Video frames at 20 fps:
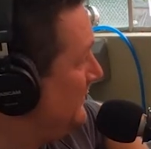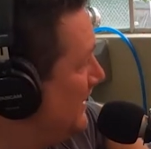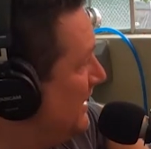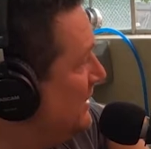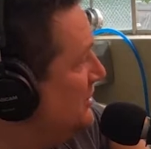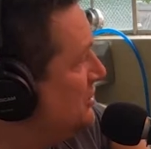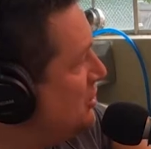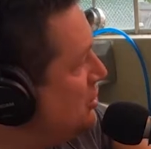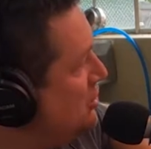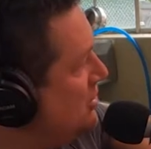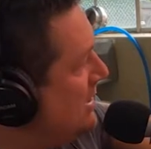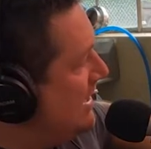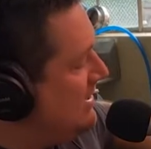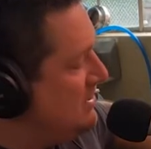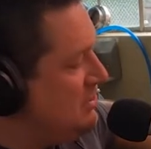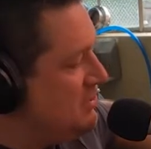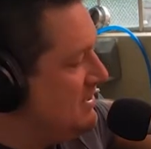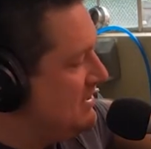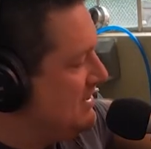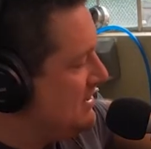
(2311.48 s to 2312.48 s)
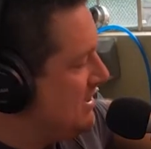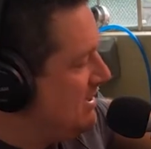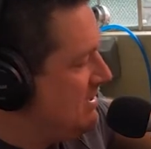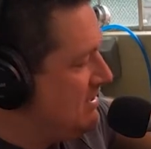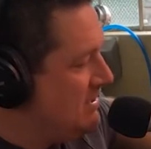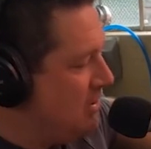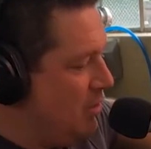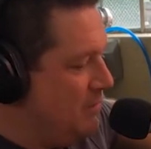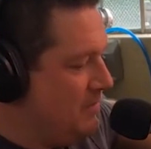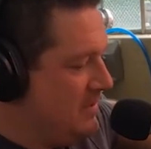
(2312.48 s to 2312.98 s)
you decided
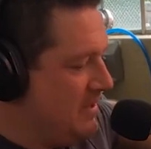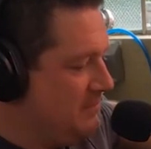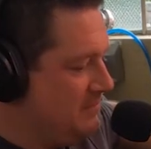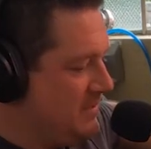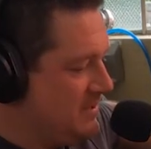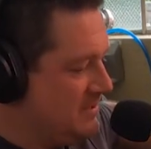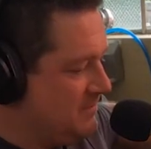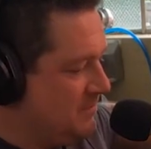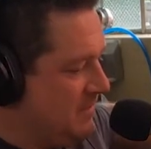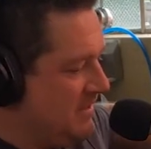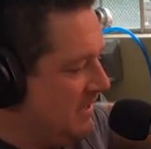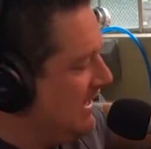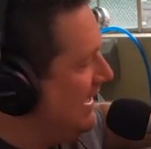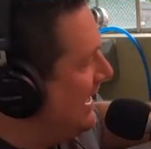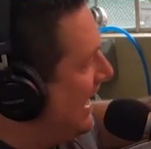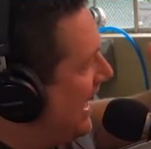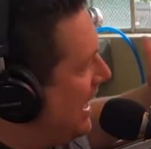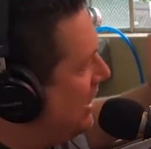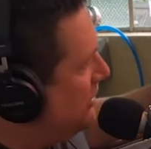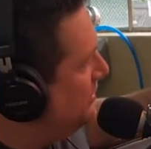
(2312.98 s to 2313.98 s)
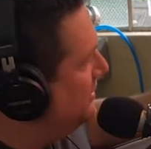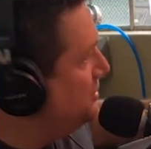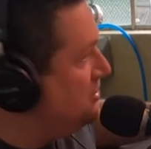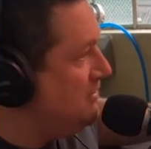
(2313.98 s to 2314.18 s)
to open up this, but like, how did you